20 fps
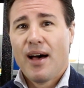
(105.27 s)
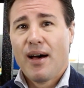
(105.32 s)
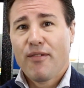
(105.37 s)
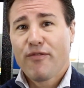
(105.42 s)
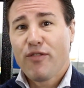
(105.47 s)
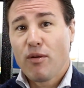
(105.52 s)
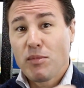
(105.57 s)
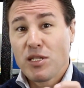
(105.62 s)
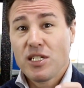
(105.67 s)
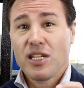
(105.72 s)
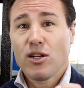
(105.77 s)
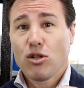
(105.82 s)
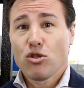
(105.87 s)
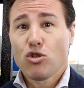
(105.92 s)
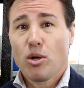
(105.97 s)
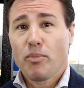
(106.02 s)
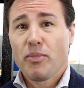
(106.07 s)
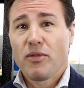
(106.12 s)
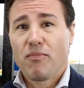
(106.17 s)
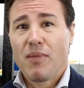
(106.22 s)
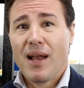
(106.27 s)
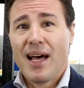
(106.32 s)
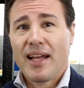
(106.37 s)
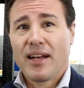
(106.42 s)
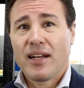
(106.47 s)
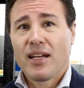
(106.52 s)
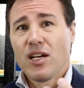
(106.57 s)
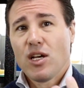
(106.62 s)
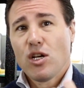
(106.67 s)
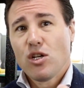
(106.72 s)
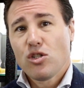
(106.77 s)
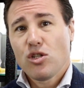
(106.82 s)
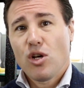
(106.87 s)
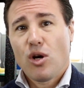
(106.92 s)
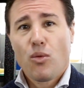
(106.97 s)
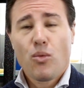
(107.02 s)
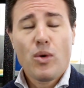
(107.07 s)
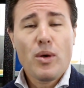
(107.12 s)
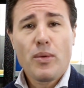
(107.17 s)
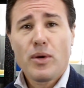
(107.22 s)
uh, from a single drop of blood.
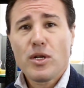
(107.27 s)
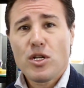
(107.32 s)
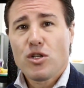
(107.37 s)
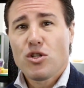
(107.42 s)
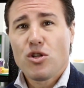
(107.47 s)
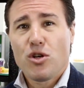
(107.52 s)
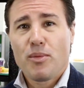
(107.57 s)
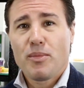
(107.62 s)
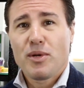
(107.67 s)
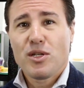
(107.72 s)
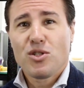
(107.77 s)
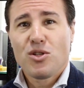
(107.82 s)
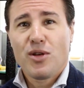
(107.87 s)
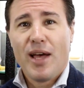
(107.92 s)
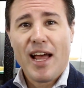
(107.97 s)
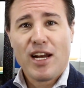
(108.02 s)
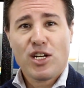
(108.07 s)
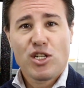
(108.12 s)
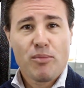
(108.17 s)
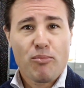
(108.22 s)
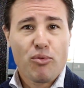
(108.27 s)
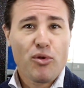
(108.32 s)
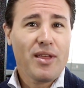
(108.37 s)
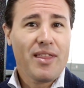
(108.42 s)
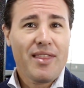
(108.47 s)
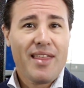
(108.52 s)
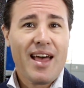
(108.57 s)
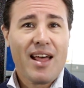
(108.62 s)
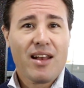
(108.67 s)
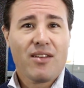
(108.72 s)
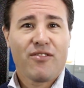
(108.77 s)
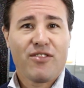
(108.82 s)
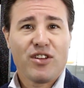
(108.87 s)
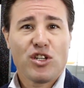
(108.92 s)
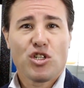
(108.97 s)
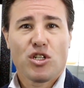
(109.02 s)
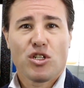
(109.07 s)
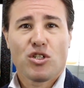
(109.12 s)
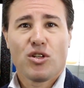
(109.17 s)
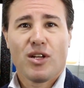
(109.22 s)
So we were determined to actually bring that
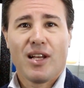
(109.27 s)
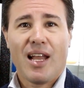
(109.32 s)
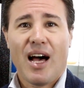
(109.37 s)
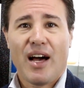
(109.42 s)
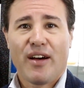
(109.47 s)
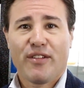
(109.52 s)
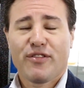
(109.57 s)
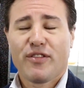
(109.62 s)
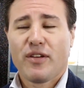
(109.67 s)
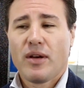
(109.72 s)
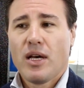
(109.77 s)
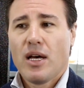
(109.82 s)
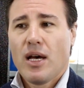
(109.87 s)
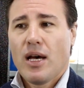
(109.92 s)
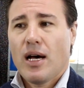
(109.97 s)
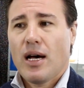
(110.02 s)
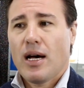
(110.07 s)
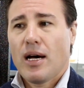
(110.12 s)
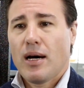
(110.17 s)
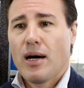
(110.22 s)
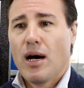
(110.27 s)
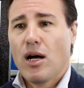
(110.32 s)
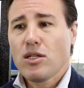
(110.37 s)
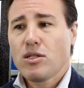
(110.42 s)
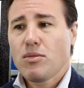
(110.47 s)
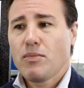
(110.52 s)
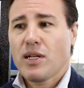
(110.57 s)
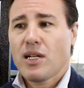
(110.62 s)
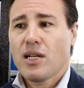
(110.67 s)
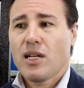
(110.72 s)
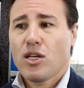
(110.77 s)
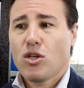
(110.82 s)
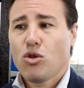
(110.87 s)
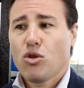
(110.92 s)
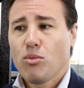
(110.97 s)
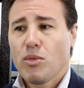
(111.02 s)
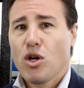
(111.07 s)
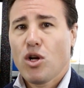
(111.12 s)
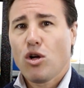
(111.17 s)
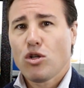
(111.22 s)
vision to life. Uh, ultimately,
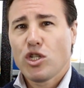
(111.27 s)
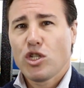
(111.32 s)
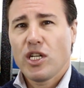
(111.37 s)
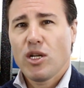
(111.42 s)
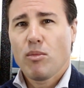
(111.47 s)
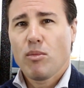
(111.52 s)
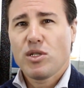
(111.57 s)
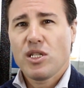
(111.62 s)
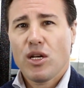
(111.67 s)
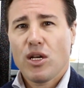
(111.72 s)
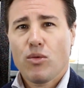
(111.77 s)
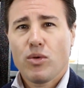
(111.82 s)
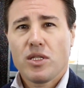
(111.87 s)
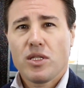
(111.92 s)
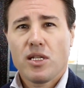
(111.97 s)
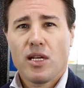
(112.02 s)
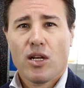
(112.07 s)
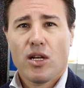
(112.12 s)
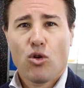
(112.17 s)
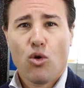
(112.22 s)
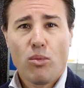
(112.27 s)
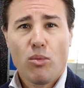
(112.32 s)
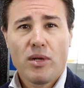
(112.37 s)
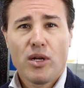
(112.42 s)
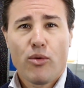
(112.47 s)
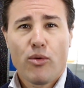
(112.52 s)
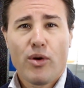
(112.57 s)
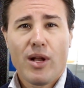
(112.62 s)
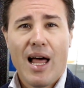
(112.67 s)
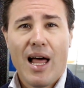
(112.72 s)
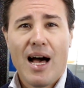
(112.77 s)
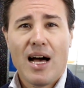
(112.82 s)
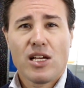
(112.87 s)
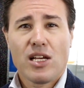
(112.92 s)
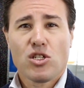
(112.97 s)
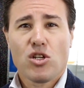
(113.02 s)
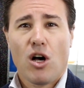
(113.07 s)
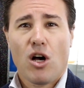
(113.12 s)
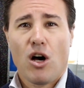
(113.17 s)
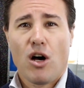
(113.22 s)
human whole genome sequencing normally
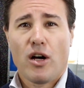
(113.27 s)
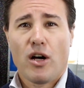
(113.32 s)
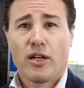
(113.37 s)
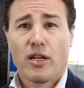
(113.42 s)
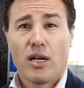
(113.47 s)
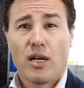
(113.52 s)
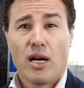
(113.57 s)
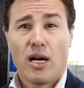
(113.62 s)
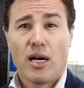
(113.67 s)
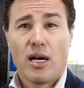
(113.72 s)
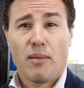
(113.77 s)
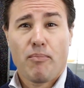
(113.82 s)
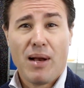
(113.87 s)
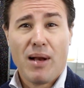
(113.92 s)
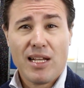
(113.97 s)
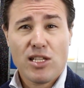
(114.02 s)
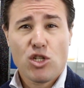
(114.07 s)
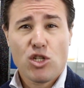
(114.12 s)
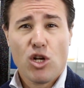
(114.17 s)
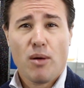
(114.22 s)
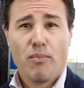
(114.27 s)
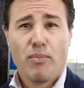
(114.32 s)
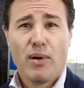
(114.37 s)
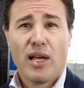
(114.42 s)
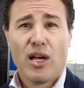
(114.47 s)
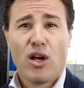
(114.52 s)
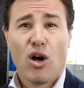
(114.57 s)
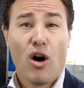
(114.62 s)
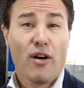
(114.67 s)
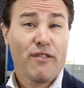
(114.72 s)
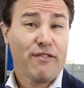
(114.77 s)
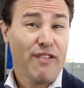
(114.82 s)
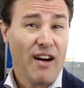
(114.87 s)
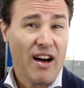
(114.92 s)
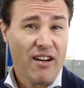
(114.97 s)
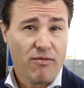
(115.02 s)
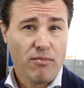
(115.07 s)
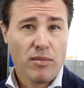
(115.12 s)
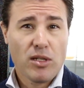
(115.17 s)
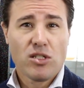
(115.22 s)
relies on uh, blood sampling of
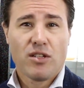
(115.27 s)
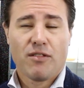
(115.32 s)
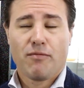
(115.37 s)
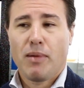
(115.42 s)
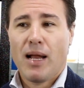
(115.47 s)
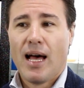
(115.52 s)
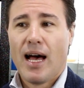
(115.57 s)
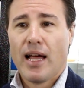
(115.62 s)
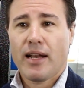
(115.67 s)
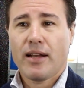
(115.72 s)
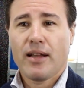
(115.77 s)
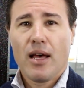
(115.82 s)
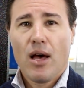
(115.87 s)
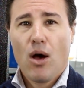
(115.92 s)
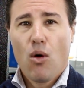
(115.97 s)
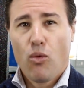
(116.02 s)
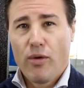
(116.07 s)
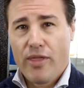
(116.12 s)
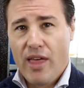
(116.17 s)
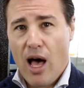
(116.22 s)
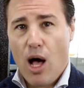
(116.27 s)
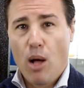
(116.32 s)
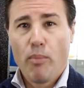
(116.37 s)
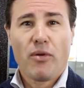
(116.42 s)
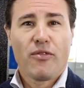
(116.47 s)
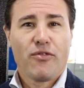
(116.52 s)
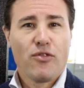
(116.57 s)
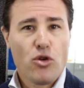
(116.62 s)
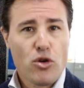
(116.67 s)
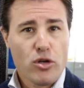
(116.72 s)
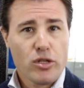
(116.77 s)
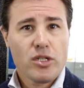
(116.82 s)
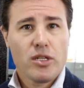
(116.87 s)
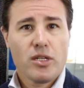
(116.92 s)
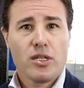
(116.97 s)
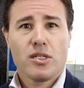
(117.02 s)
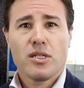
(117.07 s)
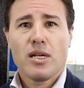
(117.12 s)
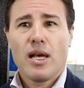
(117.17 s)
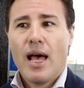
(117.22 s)
five mils of blood with the help of
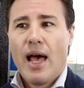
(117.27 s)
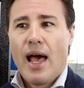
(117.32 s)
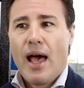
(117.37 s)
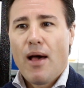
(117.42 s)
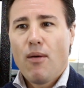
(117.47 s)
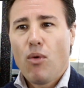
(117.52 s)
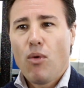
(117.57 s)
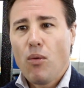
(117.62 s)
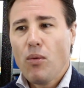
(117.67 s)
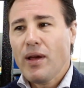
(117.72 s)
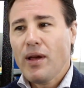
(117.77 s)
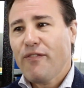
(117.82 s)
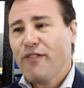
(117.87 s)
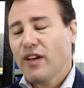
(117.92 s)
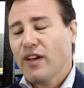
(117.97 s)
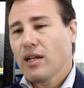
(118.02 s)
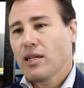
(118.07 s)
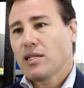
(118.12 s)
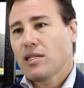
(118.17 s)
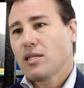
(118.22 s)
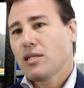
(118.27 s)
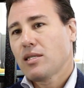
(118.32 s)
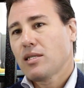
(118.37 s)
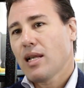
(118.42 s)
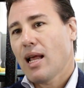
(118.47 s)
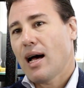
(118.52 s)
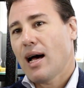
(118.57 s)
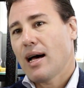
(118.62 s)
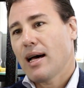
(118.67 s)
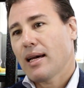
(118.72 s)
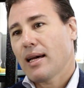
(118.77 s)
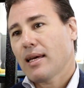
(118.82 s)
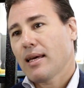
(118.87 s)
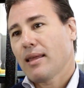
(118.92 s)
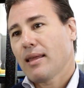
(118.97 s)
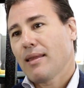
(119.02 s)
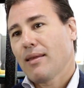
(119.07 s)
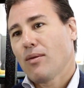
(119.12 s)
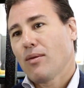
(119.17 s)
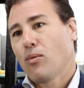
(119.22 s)
nurses. And what we feel is
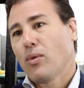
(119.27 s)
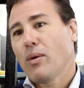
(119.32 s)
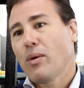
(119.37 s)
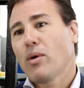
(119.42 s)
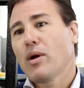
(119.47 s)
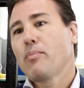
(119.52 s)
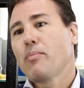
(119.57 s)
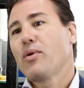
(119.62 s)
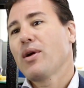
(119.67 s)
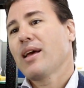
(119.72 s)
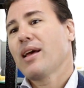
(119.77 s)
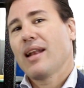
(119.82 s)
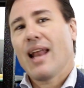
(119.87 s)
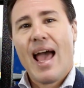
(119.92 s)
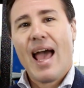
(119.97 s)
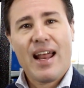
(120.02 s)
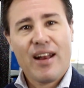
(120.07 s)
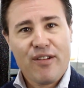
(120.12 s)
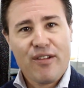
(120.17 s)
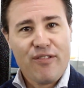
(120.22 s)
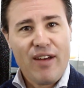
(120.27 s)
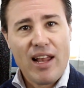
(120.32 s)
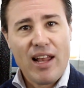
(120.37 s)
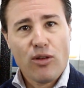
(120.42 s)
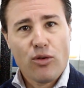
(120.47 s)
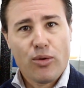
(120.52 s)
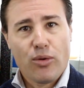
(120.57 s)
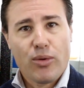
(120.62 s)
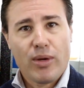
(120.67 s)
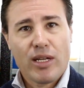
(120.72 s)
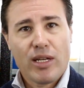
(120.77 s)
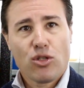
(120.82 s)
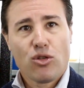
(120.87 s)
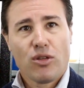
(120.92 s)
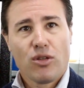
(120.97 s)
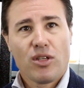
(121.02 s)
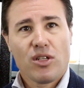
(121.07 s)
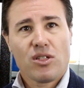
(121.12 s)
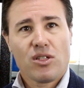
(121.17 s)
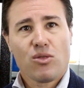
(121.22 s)
like we want to bring an added value
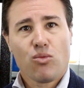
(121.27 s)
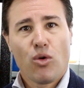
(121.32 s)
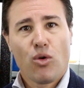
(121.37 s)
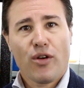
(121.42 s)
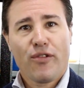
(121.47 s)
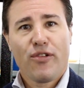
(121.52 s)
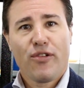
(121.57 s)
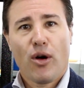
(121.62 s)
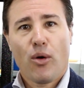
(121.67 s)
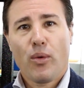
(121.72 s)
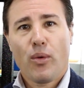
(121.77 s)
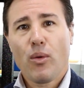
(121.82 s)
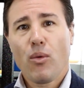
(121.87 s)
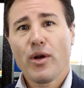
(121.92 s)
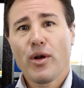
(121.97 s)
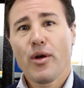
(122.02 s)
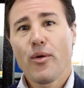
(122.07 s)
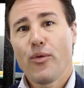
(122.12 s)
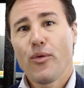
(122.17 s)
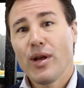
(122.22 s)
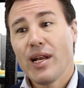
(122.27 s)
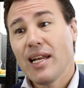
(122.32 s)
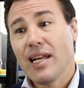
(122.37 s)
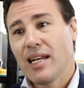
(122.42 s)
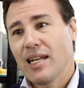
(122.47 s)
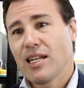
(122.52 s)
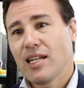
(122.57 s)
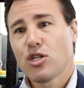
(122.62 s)
into this workflow. We want to really